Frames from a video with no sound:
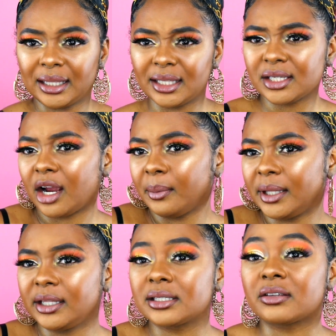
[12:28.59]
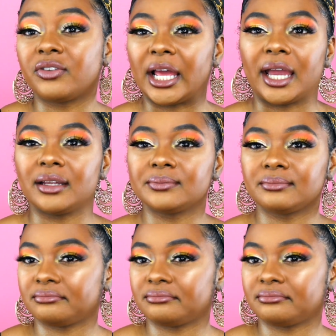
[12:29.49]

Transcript: This arm, it looks flat.